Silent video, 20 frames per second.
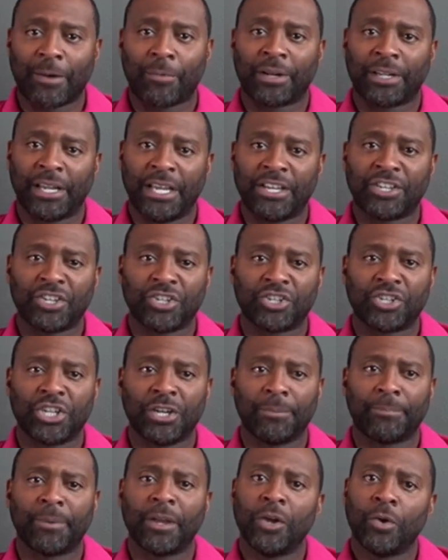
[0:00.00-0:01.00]

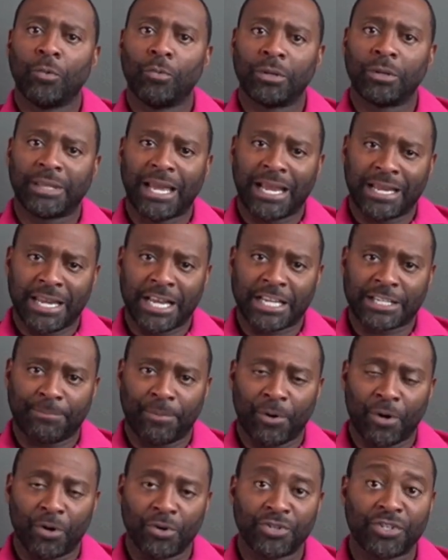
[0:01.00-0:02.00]
relationship with that next
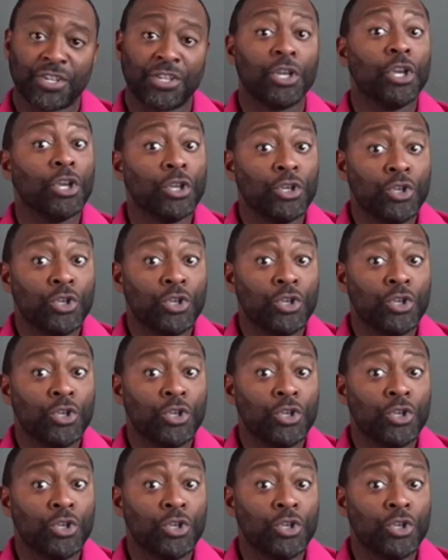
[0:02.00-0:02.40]
person,